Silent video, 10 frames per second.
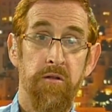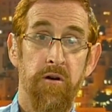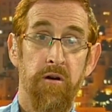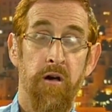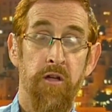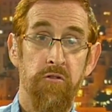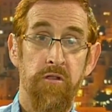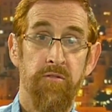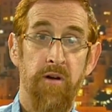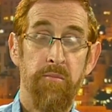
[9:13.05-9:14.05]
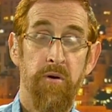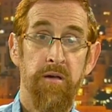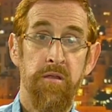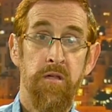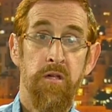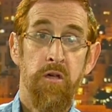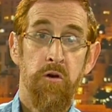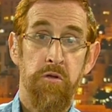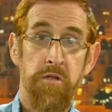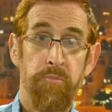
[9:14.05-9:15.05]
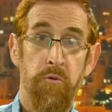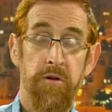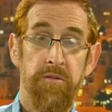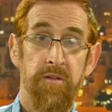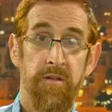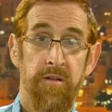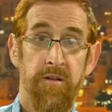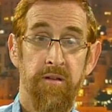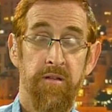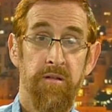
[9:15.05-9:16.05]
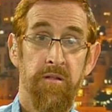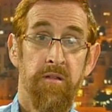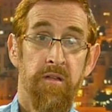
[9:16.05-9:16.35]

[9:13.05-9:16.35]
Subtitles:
There are hundreds of rabbis who support the